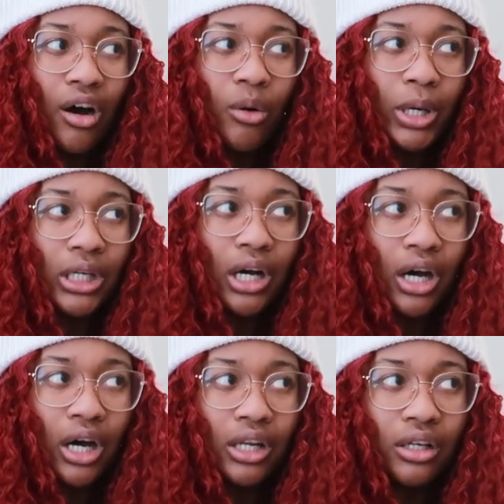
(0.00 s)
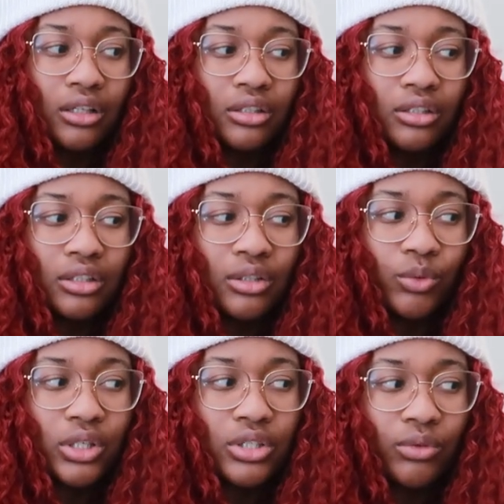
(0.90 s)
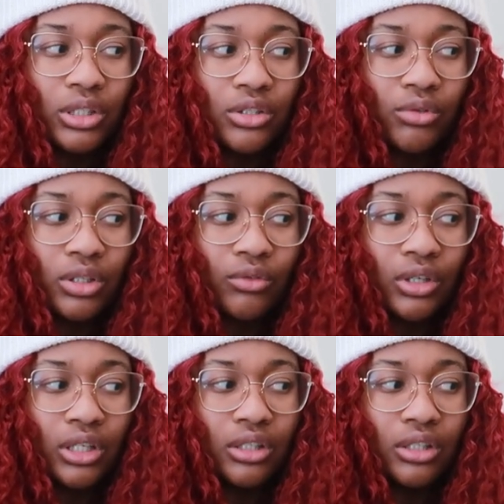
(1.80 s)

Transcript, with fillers: Oh my God, it was 2021.